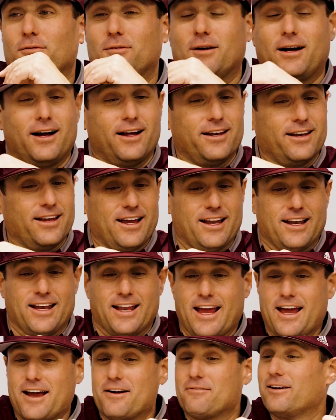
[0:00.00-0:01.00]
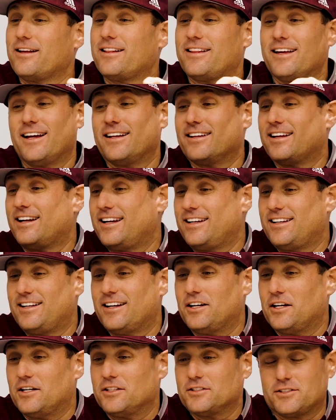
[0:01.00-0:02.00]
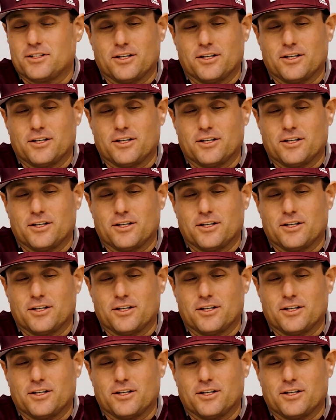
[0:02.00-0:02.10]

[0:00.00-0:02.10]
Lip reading: find in everything that he does.